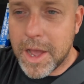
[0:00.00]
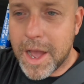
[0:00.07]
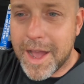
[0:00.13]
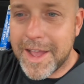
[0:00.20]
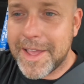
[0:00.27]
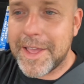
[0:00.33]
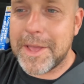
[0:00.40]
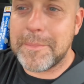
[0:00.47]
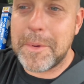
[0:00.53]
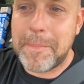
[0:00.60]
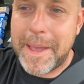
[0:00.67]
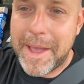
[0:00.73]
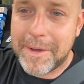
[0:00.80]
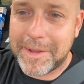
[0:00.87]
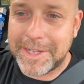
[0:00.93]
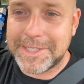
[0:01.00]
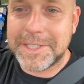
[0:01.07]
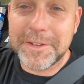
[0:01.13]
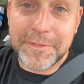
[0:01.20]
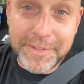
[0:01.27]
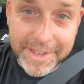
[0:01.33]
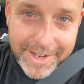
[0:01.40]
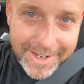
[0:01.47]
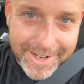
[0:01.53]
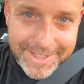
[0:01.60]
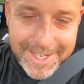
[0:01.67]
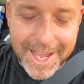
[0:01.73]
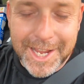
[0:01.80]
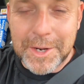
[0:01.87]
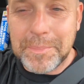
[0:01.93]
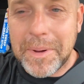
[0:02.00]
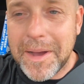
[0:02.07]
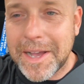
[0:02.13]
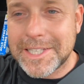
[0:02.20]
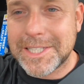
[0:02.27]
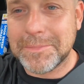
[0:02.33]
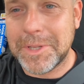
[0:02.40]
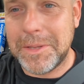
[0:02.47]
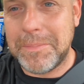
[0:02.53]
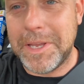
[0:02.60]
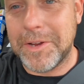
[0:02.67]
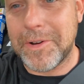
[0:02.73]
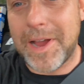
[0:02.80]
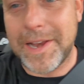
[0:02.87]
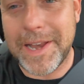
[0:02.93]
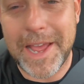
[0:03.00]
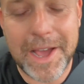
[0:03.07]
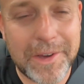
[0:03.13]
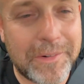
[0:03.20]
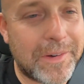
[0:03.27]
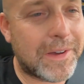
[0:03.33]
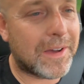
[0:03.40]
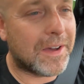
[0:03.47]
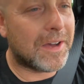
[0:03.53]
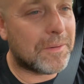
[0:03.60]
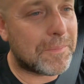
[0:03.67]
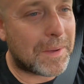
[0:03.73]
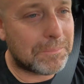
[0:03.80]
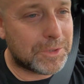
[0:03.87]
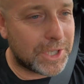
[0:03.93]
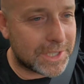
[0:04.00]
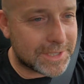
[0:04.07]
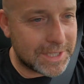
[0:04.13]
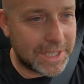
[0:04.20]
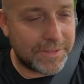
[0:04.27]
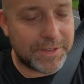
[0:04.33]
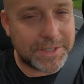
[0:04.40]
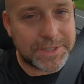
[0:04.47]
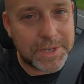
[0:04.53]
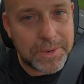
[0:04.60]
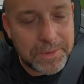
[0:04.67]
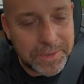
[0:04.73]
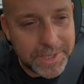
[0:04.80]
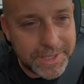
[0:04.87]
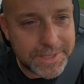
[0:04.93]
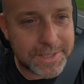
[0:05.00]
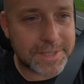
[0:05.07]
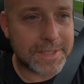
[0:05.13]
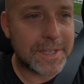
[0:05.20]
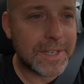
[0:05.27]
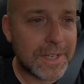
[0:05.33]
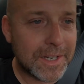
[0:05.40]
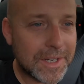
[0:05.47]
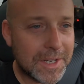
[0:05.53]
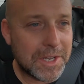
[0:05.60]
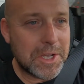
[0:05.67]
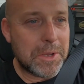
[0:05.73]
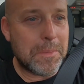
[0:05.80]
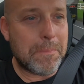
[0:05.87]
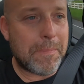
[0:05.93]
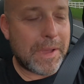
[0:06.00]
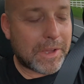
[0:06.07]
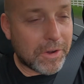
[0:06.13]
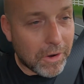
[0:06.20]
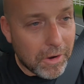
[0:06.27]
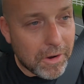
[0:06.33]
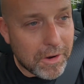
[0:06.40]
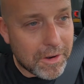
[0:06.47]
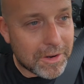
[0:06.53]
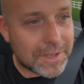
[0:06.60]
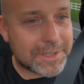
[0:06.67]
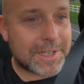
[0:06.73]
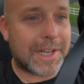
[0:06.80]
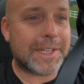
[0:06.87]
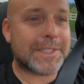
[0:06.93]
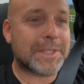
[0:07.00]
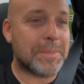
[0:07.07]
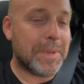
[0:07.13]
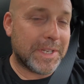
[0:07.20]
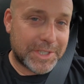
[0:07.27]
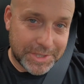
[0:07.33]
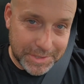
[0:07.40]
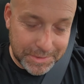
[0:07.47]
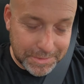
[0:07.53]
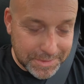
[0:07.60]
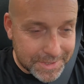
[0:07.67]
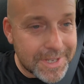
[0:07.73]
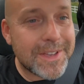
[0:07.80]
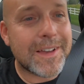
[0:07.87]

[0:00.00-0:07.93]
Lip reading: I am about as defeated as I could possibly be right now. I'm just leaving Tony's. My car's got some issues.